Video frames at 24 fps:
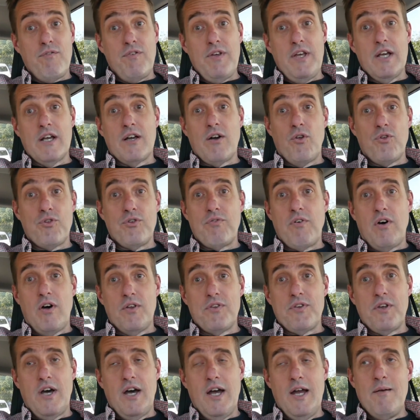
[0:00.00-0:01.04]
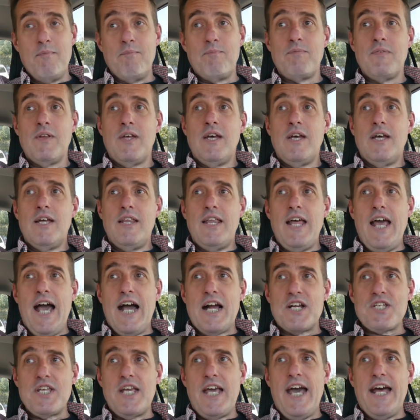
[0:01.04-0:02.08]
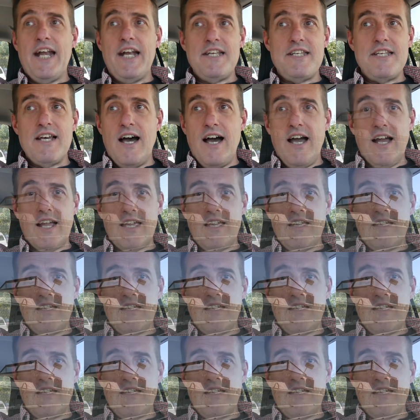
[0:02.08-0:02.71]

vehicles of all time. They actually had a duck.